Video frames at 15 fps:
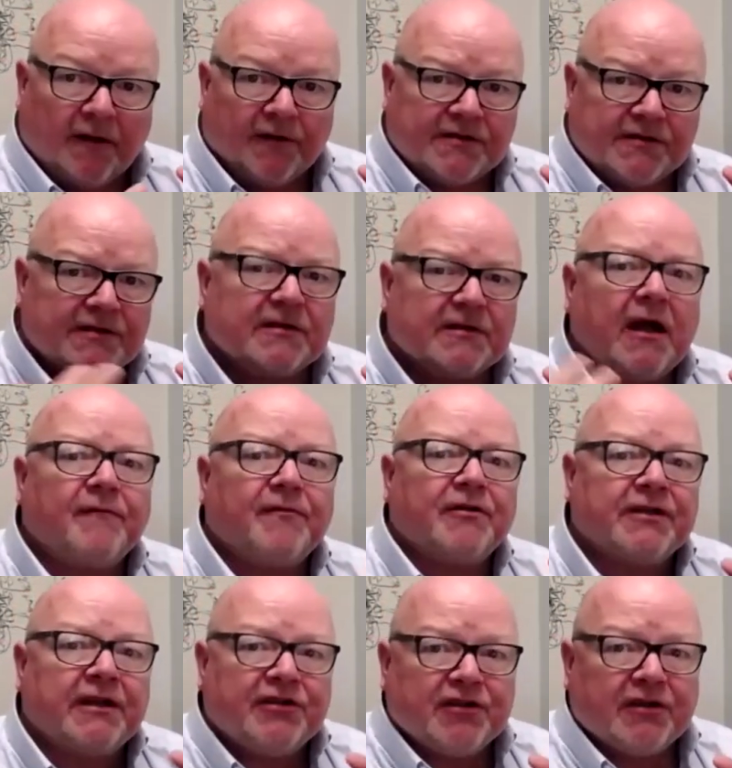This is a
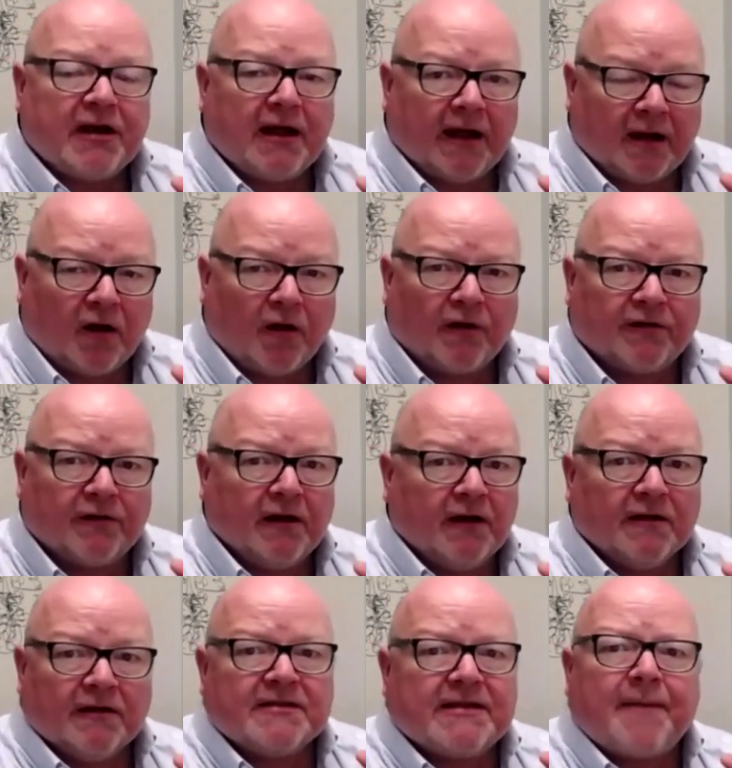conversation I had
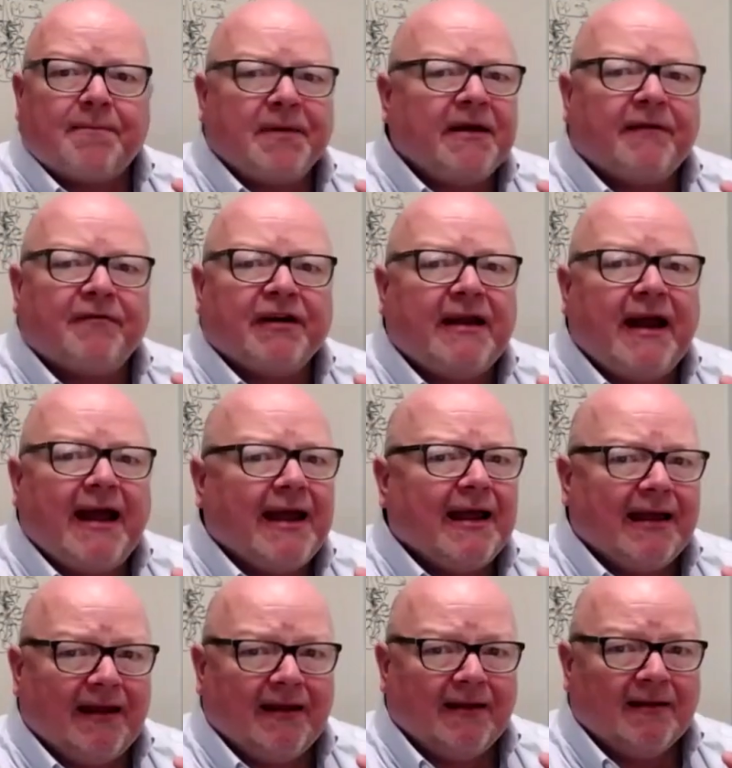this happened every
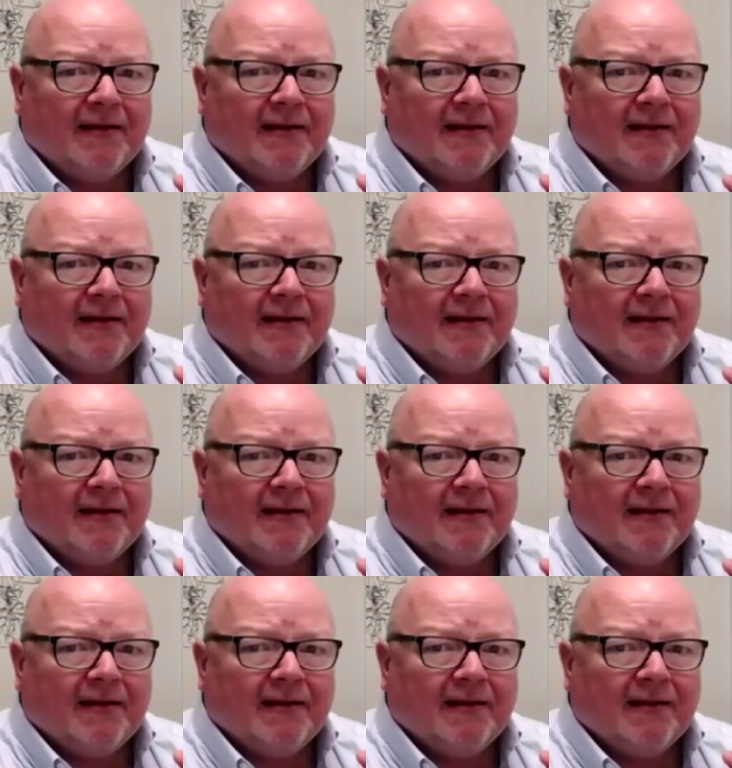day.